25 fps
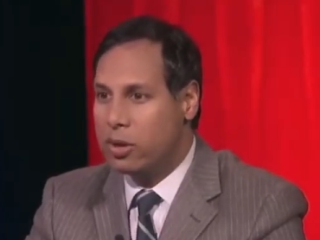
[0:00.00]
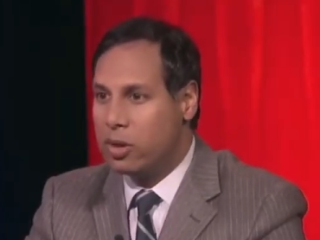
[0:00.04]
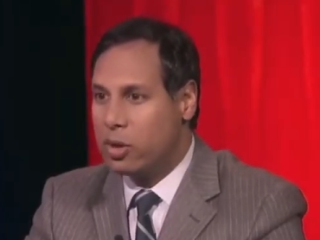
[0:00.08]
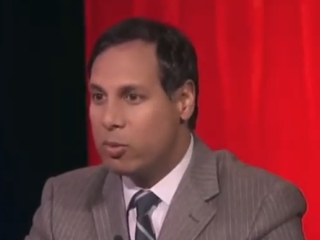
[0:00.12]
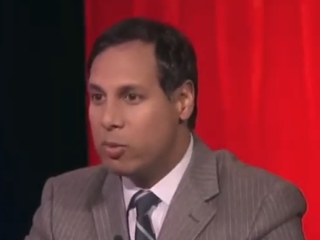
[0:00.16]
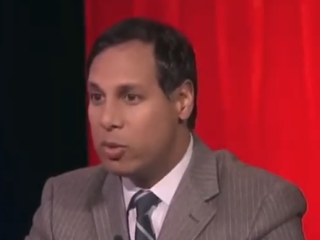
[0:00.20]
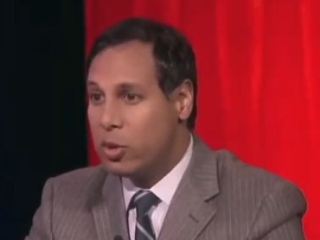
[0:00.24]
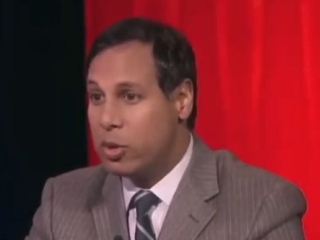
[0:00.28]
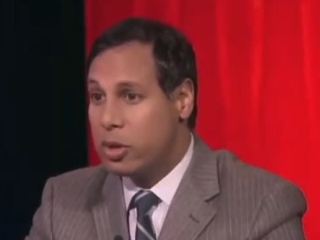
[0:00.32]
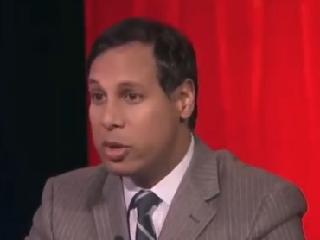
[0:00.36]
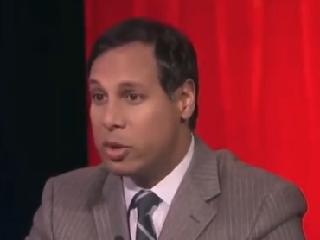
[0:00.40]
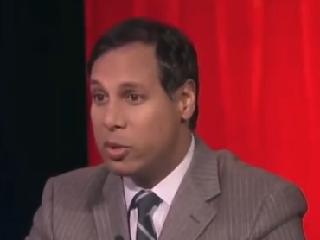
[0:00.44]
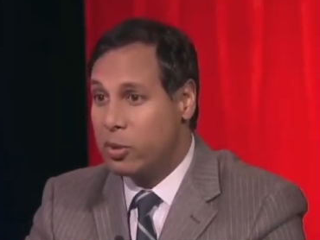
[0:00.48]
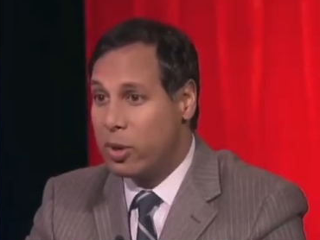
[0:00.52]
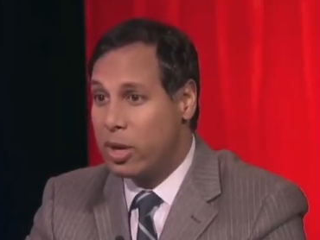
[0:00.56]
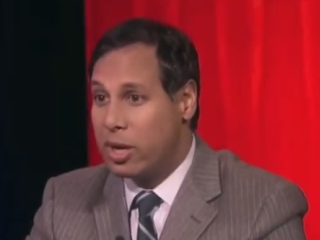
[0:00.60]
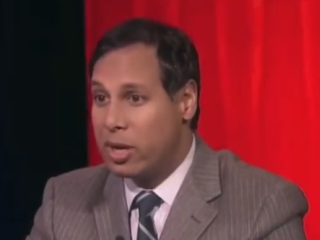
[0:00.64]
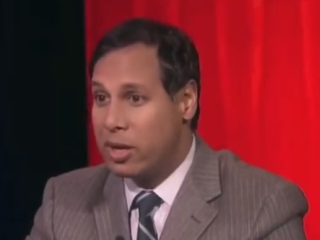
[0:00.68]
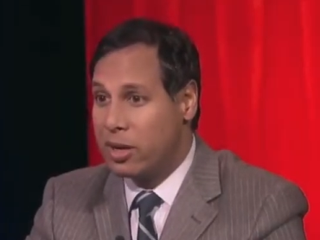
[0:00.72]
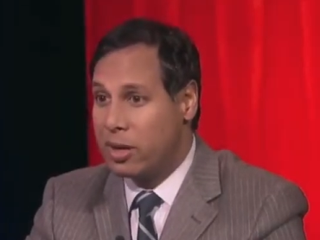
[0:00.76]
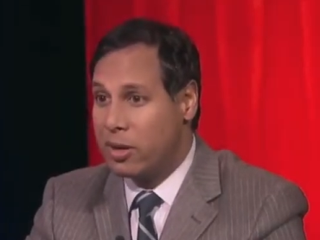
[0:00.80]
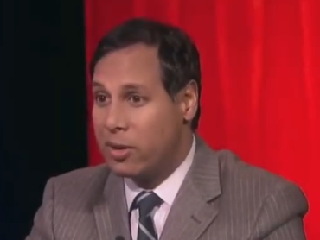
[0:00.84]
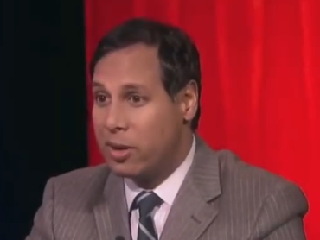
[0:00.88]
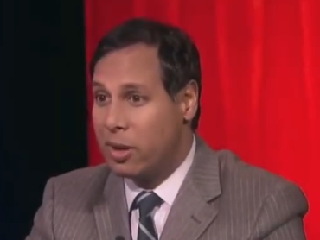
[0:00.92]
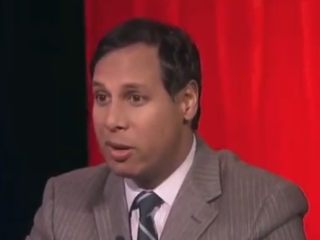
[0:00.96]
community
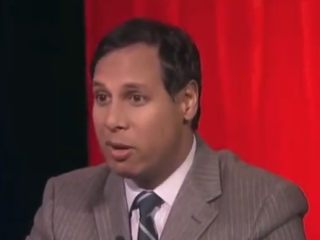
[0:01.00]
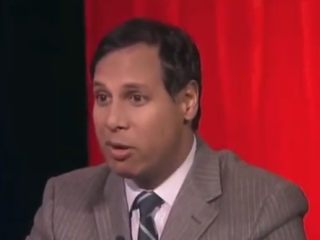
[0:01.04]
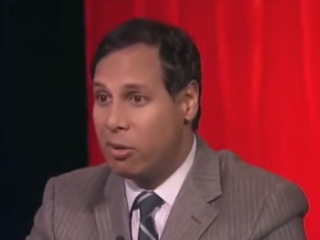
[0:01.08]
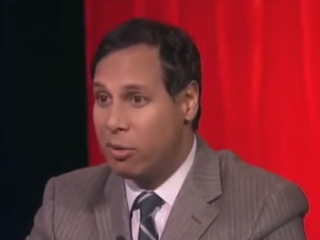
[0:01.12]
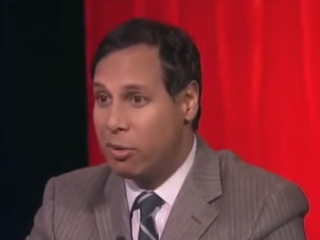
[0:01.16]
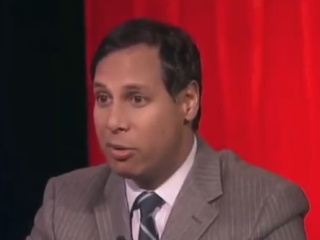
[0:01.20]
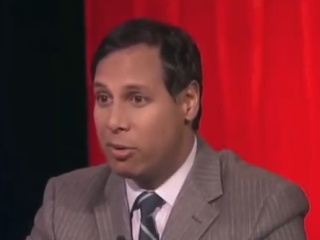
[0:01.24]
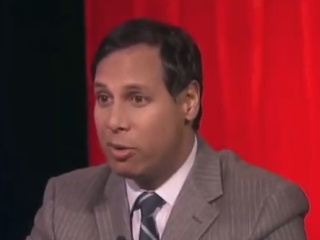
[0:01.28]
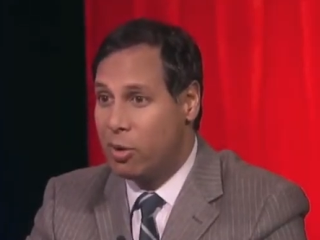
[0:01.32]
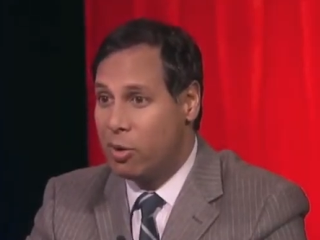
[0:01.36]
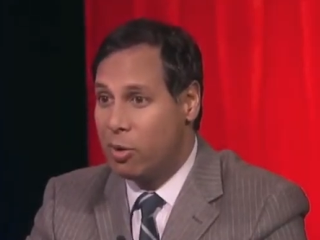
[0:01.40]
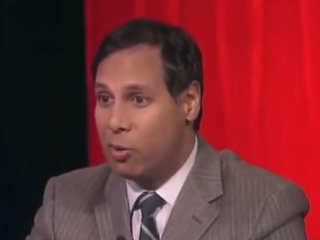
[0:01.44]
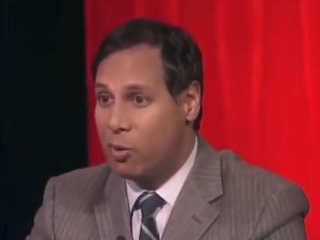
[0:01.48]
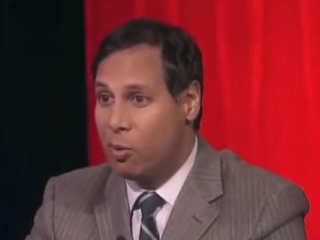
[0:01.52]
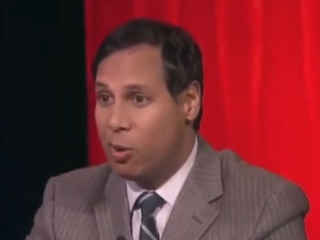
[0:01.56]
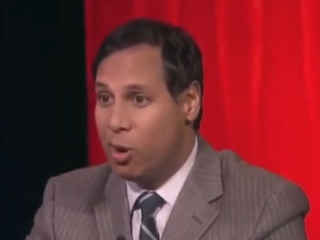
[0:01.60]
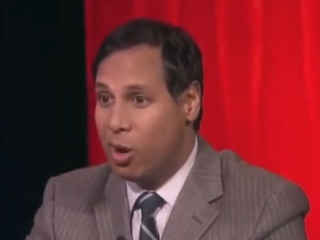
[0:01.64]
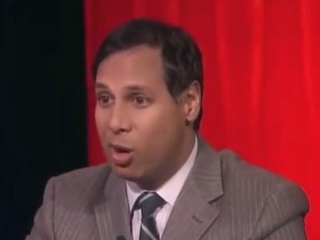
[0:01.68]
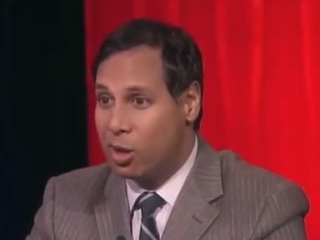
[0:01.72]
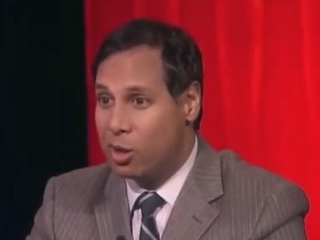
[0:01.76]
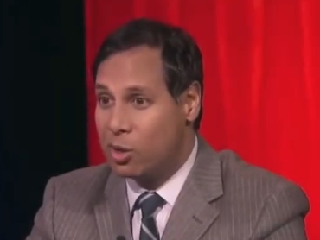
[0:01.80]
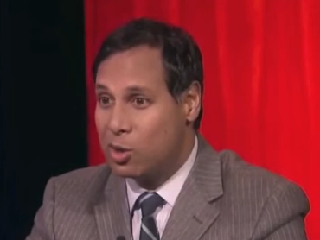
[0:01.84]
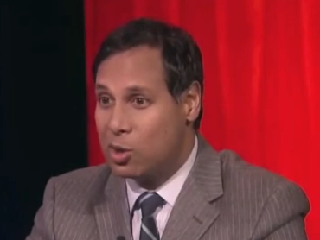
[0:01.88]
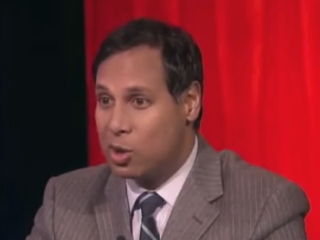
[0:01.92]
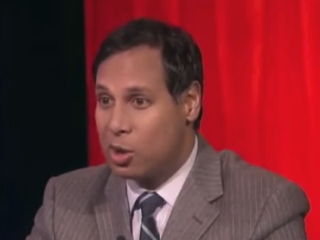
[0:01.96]
rating in the health
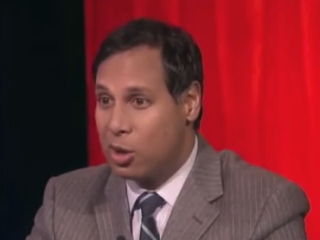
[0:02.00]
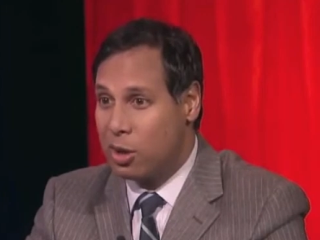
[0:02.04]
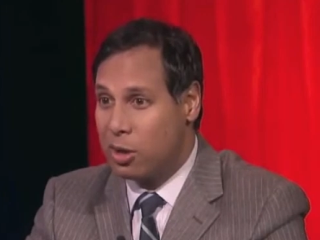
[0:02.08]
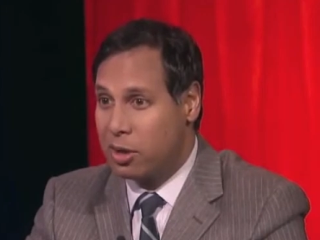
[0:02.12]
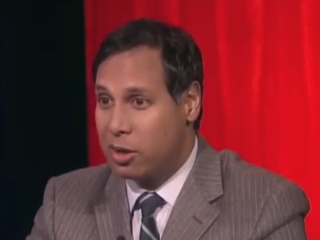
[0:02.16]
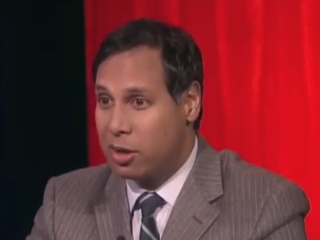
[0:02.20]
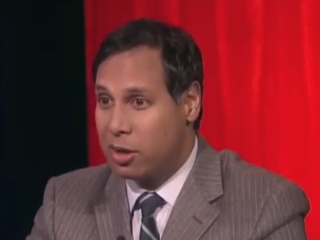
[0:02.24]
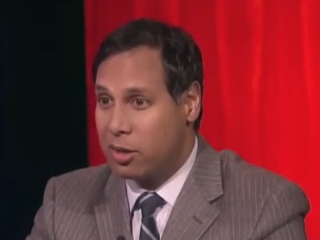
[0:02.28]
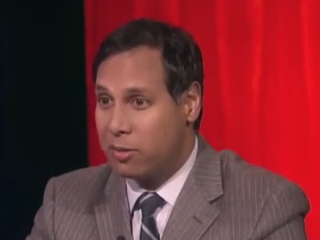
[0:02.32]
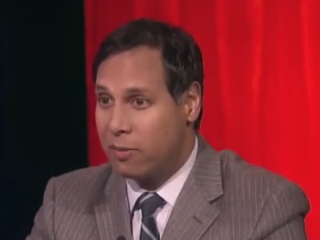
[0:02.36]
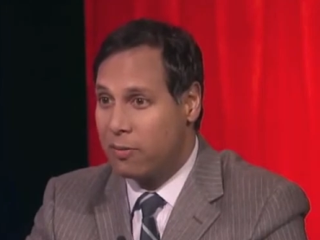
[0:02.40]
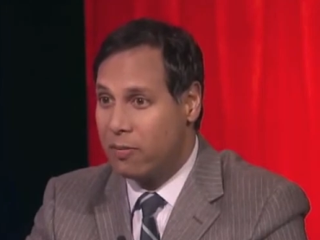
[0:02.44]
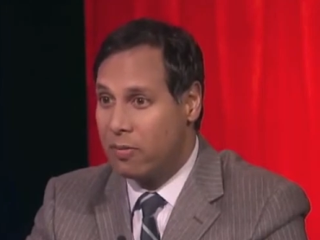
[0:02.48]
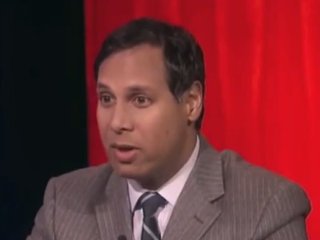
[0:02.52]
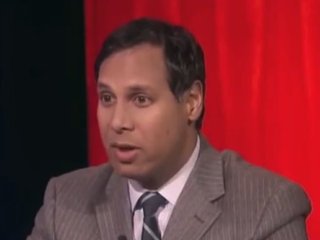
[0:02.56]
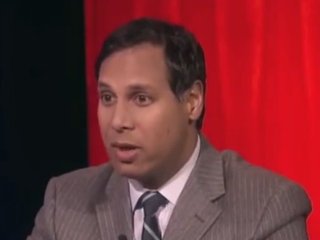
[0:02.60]
wonk jargon.